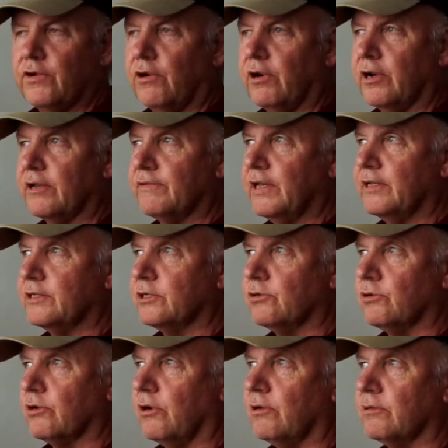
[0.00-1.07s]
I had to
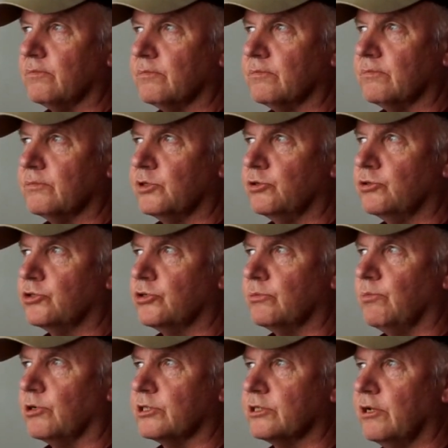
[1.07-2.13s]
look on
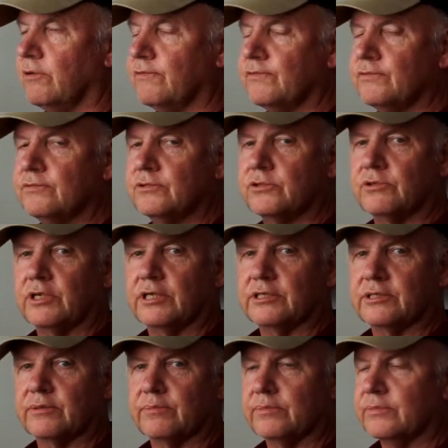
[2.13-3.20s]
YouTube myself to get